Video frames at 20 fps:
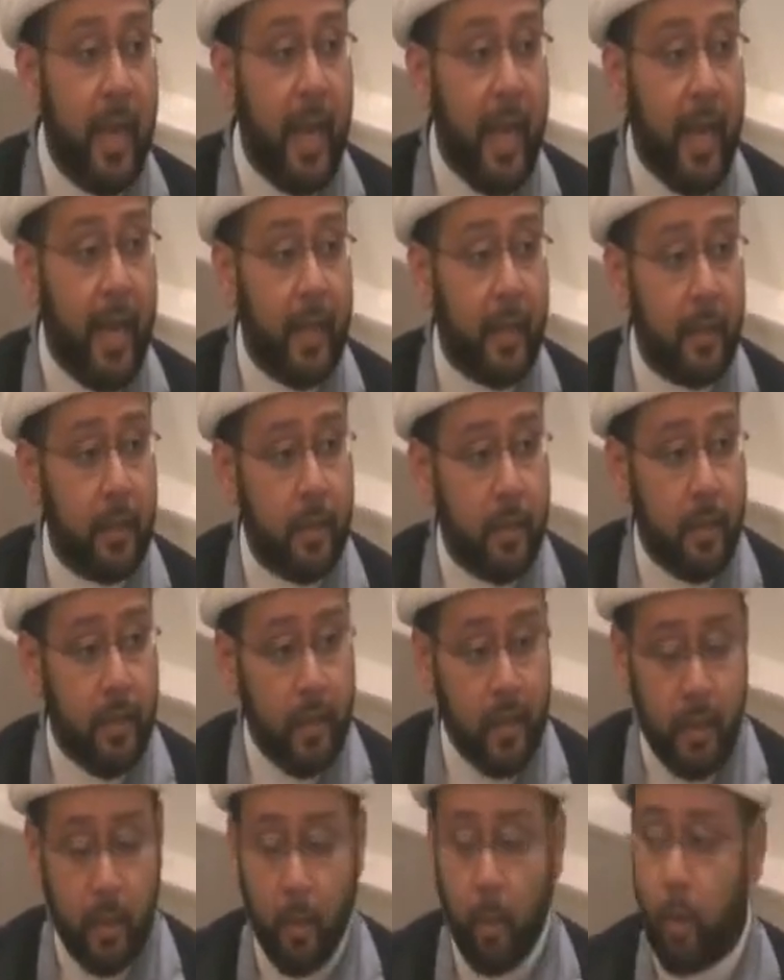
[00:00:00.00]
and
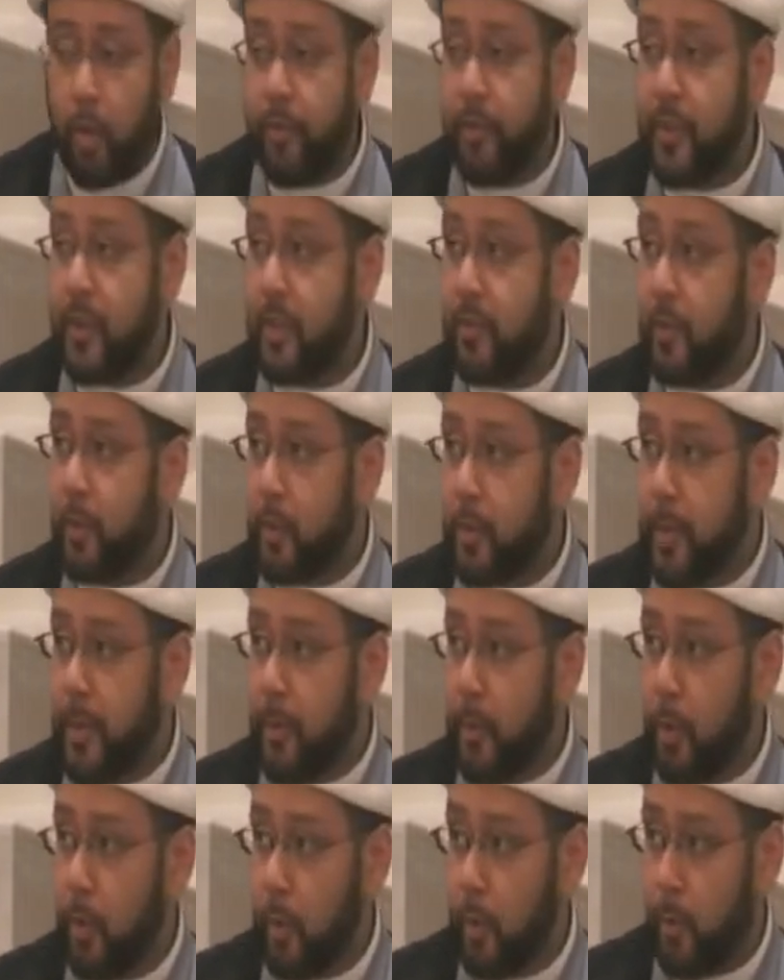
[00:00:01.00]
the orphans of those
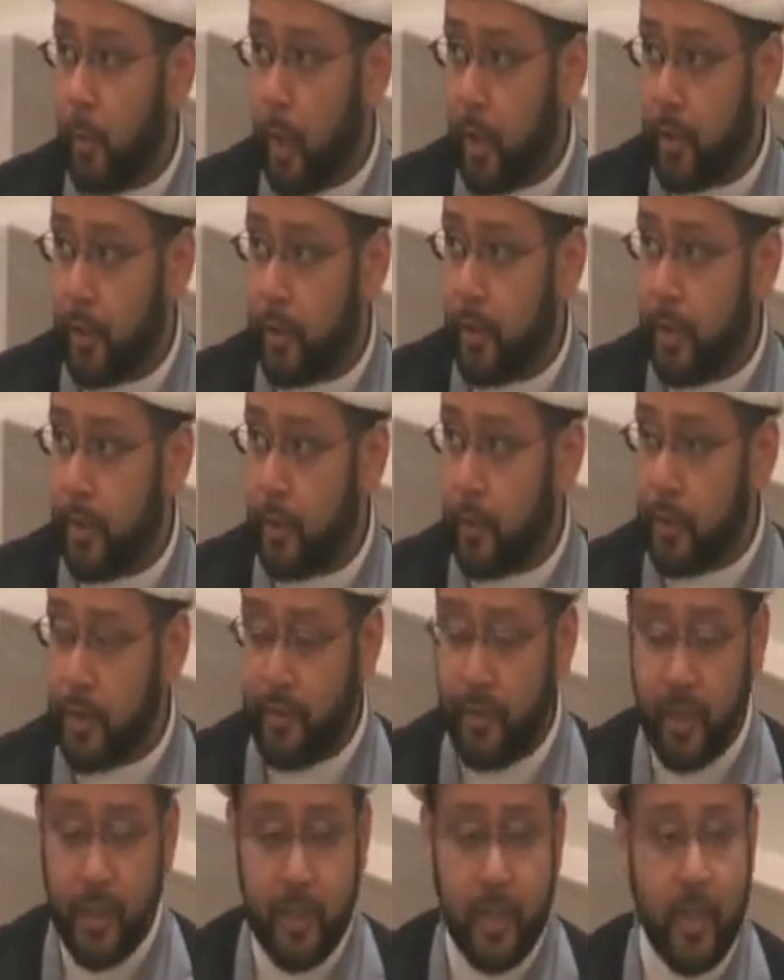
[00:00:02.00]
people who were martyred in those
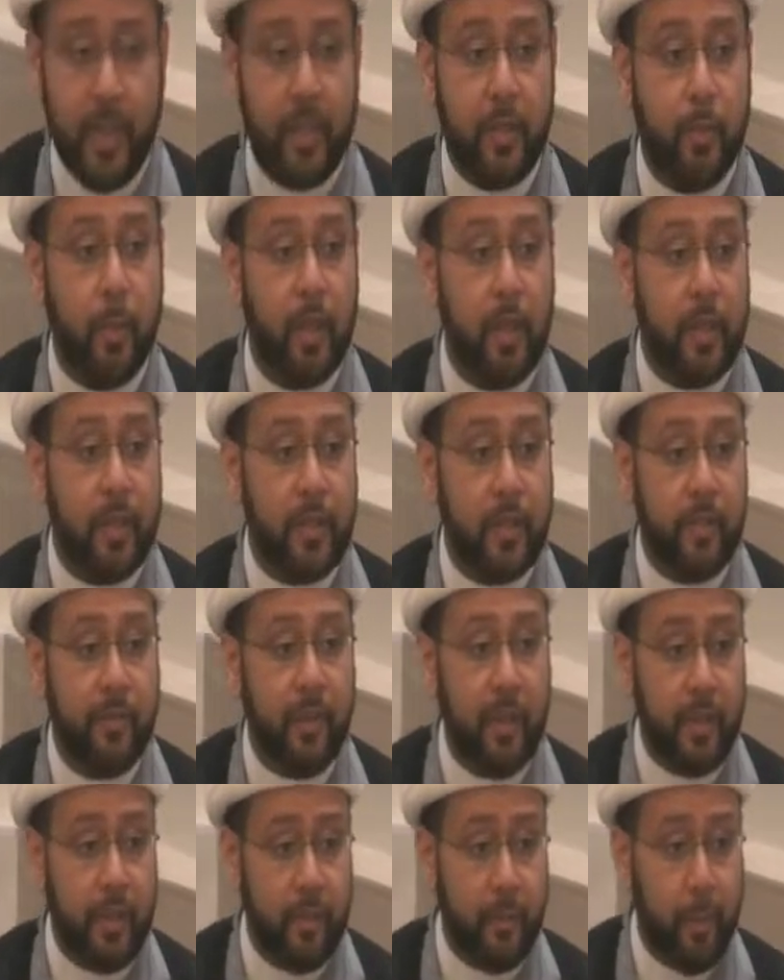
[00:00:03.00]
events, as well as the
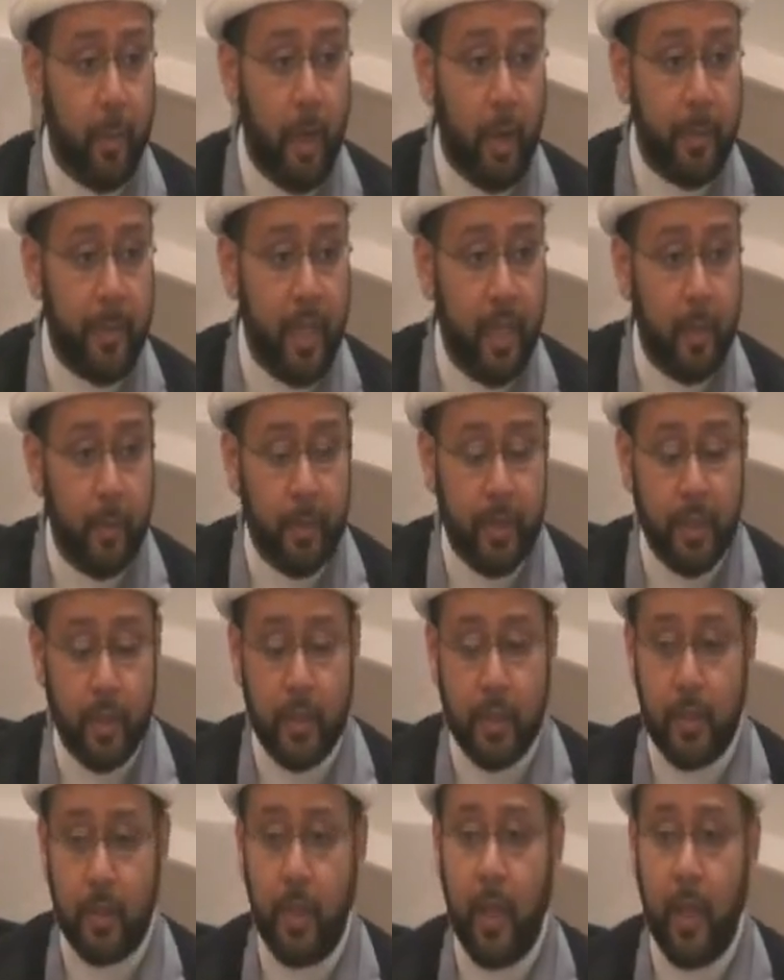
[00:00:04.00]
village of Bamia, which
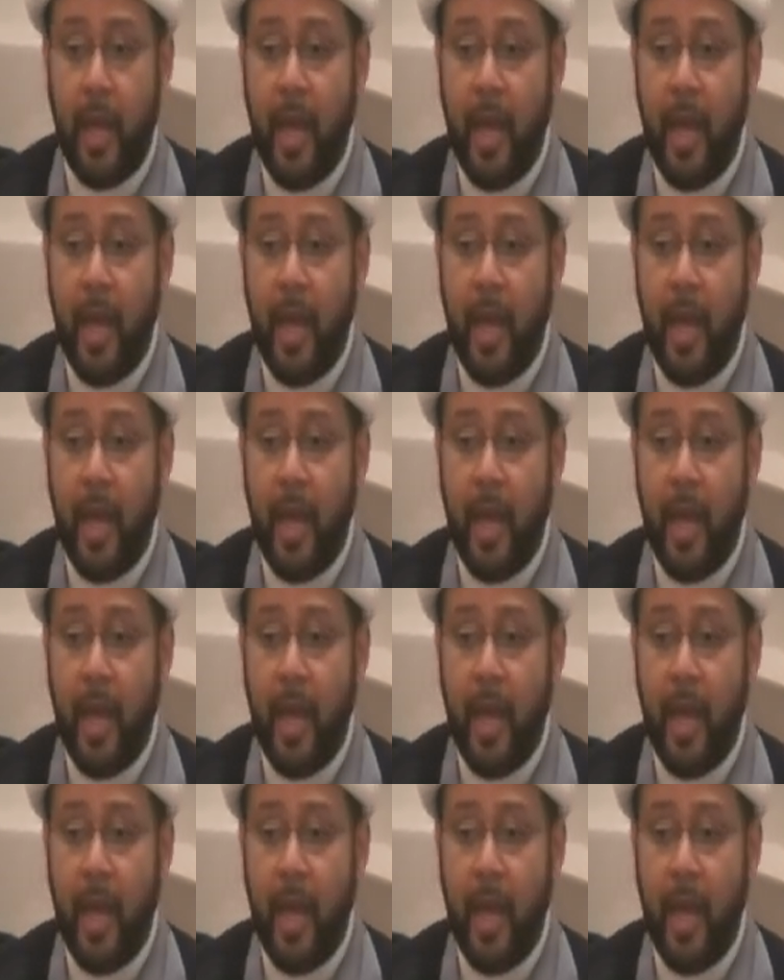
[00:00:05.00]
is